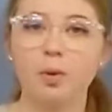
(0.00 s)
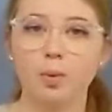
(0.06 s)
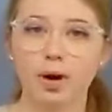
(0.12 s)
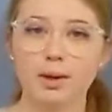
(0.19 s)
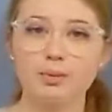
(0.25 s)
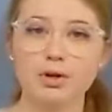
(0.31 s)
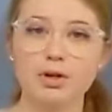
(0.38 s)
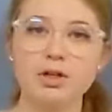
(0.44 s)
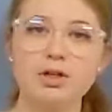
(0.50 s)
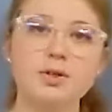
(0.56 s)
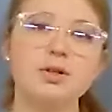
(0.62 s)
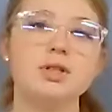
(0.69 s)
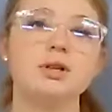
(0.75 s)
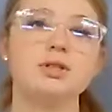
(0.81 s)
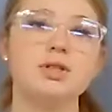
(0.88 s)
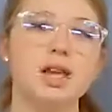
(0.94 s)
What I'm going to do
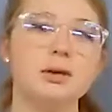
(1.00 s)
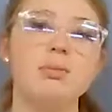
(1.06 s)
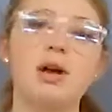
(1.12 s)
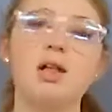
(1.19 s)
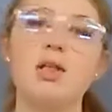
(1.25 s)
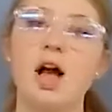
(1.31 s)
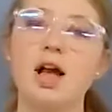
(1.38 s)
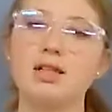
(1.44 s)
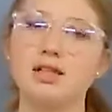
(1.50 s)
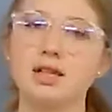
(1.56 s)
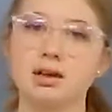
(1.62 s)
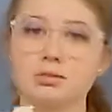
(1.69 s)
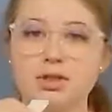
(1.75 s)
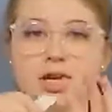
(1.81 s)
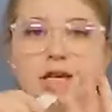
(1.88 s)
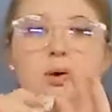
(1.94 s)
is I'll take my
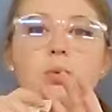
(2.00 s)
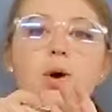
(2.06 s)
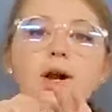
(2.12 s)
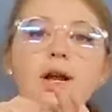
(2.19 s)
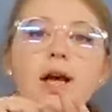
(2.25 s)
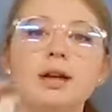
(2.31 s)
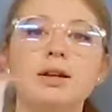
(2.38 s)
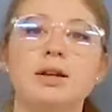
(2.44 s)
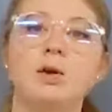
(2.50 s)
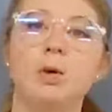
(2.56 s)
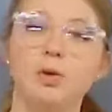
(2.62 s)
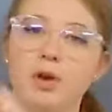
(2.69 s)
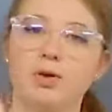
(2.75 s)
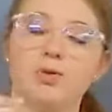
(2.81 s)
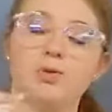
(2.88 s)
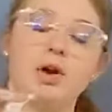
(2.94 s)
elastic, I'm going to take one end and
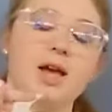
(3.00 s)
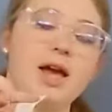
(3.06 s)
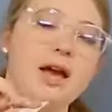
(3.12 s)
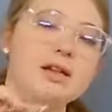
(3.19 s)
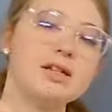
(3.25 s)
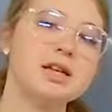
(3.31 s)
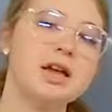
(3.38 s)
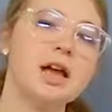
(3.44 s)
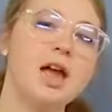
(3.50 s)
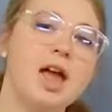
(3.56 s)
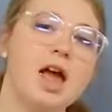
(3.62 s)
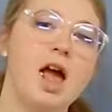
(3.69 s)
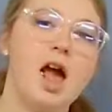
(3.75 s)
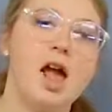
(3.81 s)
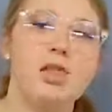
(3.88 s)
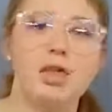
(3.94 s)
hold it with my hand,
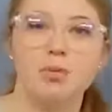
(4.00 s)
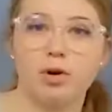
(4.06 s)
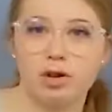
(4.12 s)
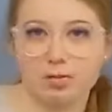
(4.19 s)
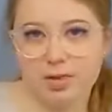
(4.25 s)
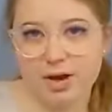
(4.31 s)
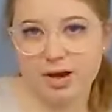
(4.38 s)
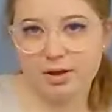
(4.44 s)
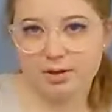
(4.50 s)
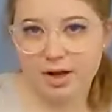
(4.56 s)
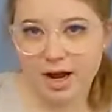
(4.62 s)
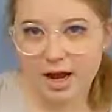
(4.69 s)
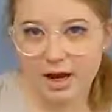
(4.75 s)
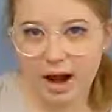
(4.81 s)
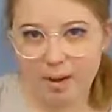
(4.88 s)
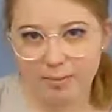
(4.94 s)
and then with my other
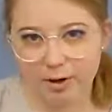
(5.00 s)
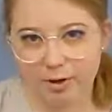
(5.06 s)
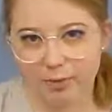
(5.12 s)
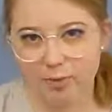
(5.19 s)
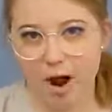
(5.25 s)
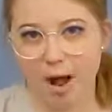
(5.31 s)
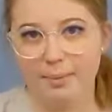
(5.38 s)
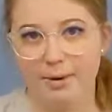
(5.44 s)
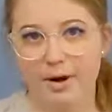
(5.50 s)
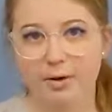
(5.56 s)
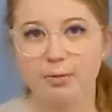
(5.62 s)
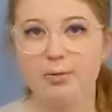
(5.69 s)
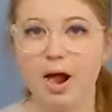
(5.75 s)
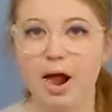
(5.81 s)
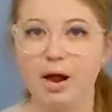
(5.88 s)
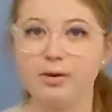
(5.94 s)
hand I'm going to wrap it
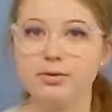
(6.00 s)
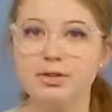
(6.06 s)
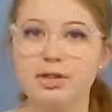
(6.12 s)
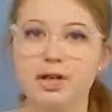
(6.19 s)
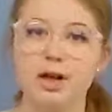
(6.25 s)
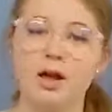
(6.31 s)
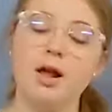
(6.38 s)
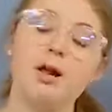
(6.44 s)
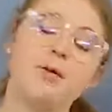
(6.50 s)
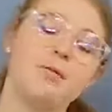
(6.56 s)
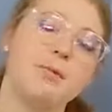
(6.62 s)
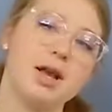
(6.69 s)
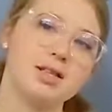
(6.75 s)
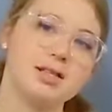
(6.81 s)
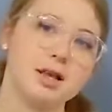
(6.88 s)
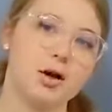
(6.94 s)
around
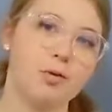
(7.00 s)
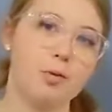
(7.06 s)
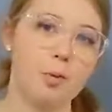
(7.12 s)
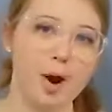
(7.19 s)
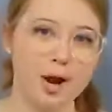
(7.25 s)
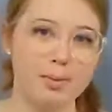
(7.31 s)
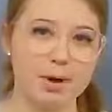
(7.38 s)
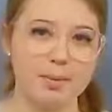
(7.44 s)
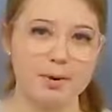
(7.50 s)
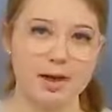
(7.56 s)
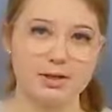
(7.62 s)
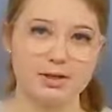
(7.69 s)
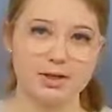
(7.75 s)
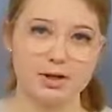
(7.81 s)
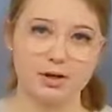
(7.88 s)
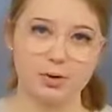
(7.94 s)
myself where my
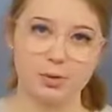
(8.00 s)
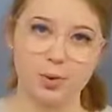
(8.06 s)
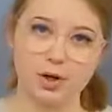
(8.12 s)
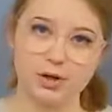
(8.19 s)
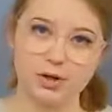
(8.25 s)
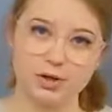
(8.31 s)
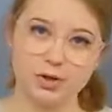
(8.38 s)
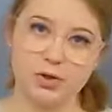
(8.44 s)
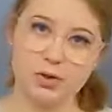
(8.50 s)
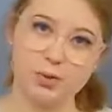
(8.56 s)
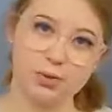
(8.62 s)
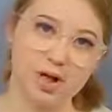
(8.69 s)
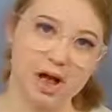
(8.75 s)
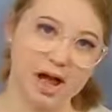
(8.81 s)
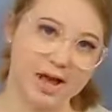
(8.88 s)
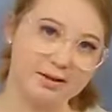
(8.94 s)
pants are going to
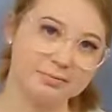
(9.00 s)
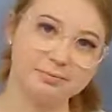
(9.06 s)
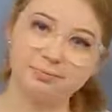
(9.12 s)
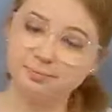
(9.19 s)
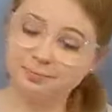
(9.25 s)
lie.